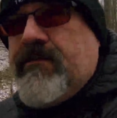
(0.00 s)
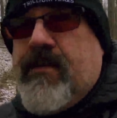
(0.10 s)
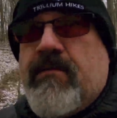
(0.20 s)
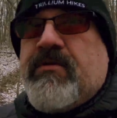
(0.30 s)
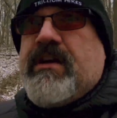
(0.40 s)

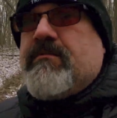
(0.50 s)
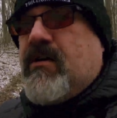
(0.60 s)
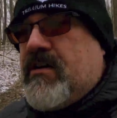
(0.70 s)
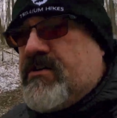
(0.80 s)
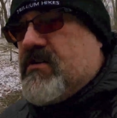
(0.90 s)
February,
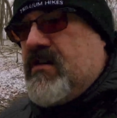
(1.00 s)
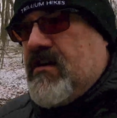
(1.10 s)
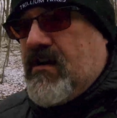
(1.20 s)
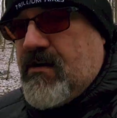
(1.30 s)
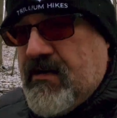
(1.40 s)
March
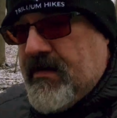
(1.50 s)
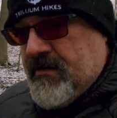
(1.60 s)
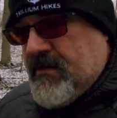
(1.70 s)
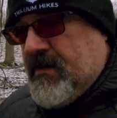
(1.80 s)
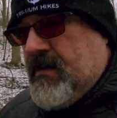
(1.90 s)
are
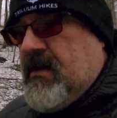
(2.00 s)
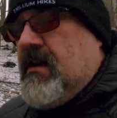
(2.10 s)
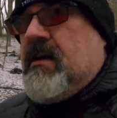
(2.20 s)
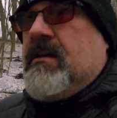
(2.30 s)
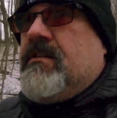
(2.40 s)

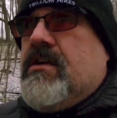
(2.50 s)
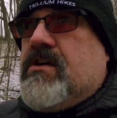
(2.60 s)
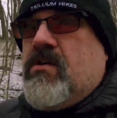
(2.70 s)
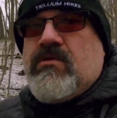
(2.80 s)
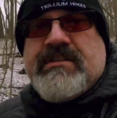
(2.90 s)
the
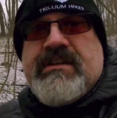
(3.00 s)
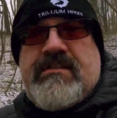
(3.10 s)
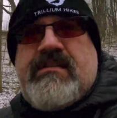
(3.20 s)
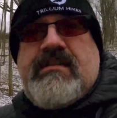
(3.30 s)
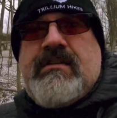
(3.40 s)

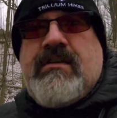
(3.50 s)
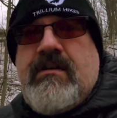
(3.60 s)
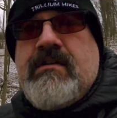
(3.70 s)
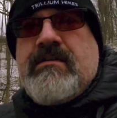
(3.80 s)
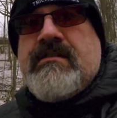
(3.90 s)
coldest
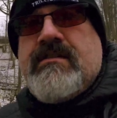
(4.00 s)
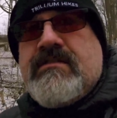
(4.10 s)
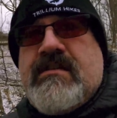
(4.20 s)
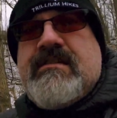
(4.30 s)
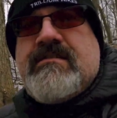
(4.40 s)

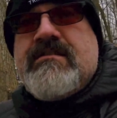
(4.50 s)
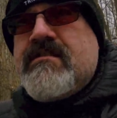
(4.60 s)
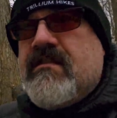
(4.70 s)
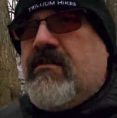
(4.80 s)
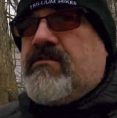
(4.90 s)

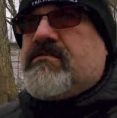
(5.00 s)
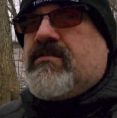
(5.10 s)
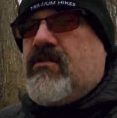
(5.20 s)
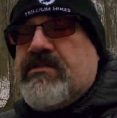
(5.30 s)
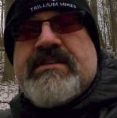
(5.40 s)
seasons, or the
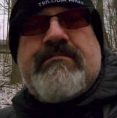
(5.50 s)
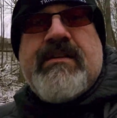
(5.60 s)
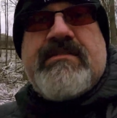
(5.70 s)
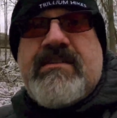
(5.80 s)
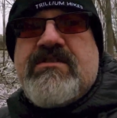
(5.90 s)
coldest
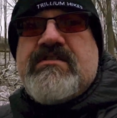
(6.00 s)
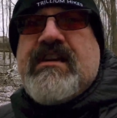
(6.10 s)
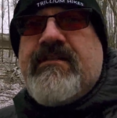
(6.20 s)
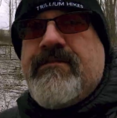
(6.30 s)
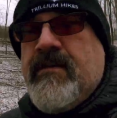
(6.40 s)
months I should
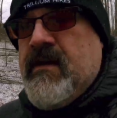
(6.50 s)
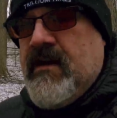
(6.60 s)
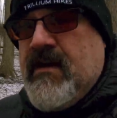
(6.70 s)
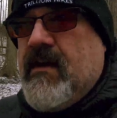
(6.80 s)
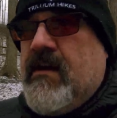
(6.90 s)
say, of
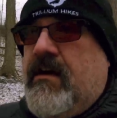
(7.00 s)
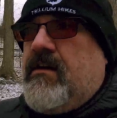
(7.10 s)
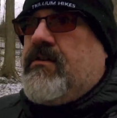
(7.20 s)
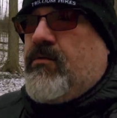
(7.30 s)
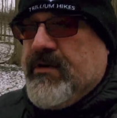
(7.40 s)

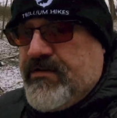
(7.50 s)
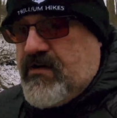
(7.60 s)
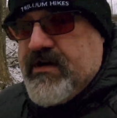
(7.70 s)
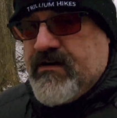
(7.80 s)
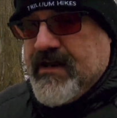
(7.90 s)
the
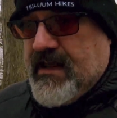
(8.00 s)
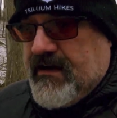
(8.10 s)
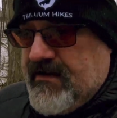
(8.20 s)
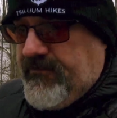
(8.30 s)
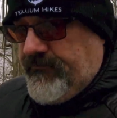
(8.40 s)
winter here in
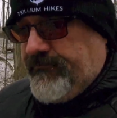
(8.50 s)
Canada,